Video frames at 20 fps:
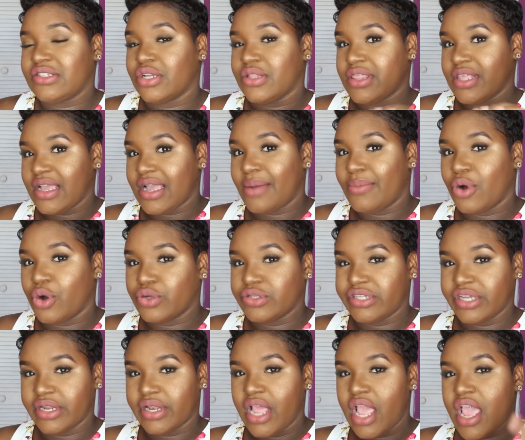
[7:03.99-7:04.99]
So think about
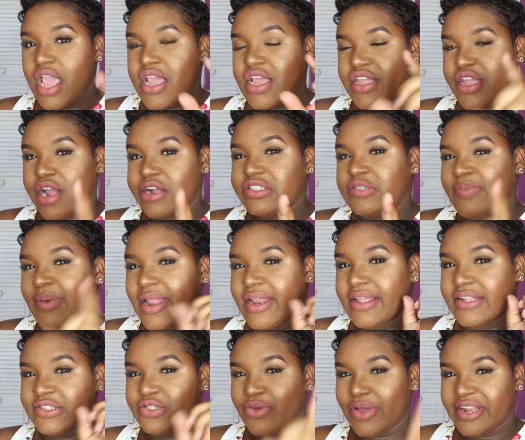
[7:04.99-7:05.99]
it, you're
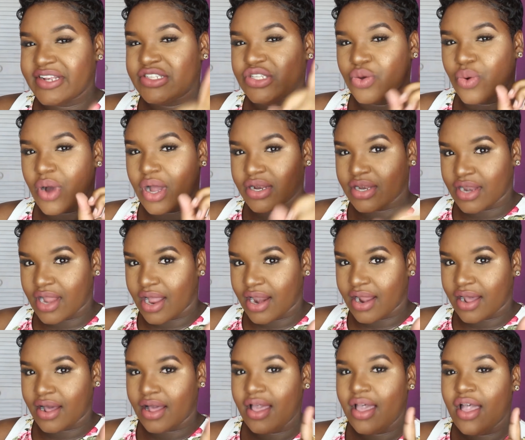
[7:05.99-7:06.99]
spending
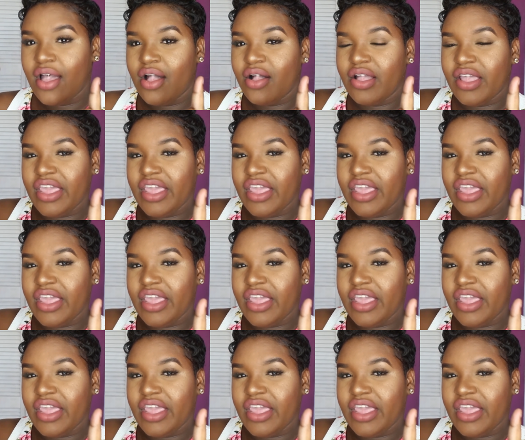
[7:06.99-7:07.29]
$21